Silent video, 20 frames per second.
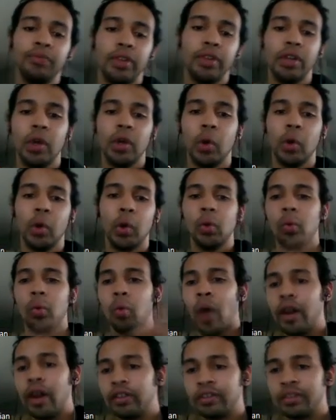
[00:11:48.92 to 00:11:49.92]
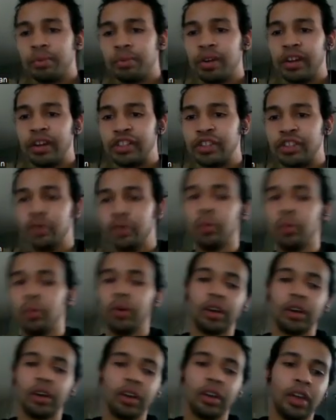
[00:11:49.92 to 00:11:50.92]
how does the production
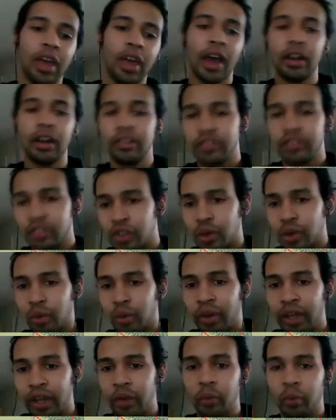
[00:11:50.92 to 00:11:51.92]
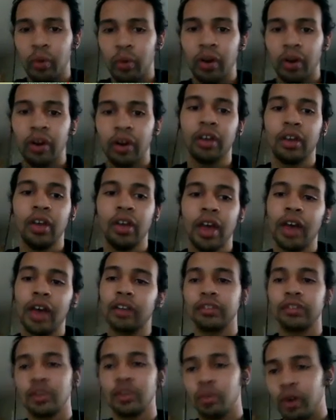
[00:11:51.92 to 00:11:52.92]
work, how does the terrain work, how
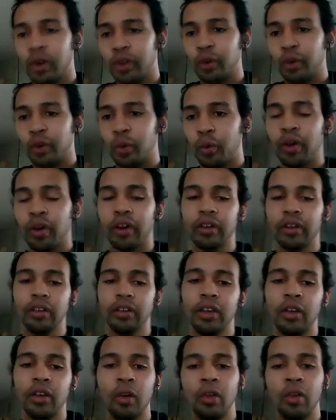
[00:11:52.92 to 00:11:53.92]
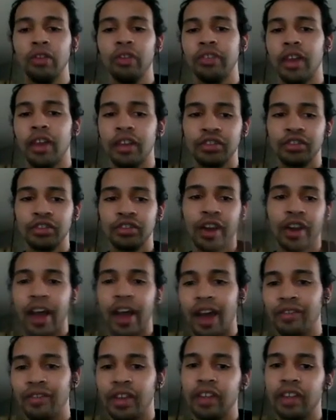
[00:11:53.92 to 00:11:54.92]
does the weather work, and all those extra
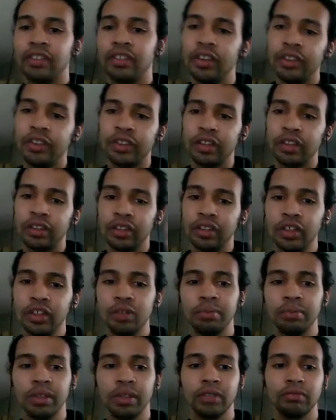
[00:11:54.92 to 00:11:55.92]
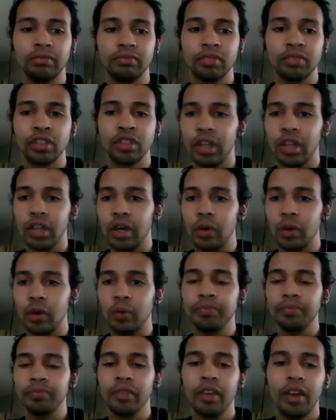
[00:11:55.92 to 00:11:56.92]
caveats. It's a little bit
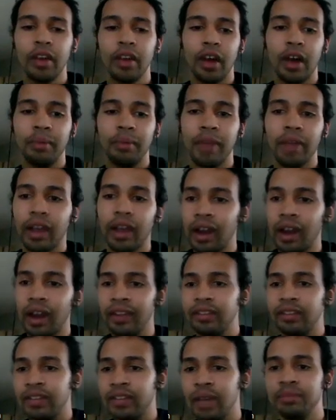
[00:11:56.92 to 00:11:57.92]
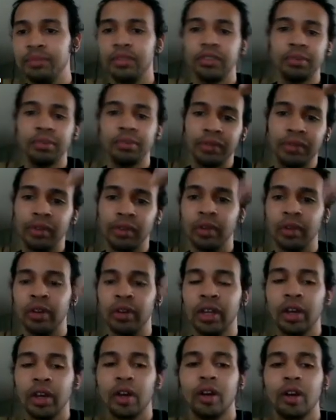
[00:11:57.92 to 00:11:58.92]
slow. Like a lot of these games, there's a bit of a
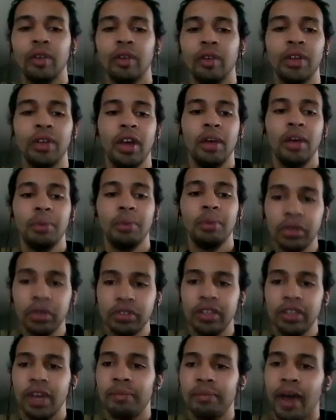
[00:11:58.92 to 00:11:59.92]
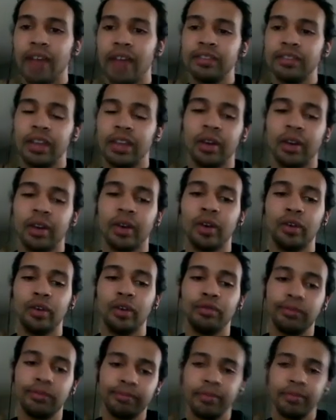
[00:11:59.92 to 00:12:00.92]
learning curve. But once you get past that
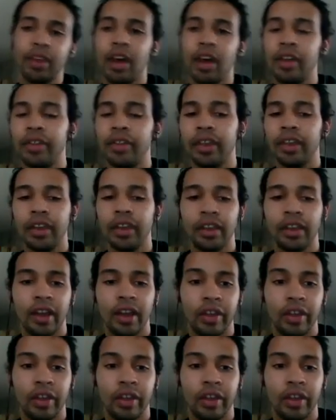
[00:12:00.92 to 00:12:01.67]
curve, I think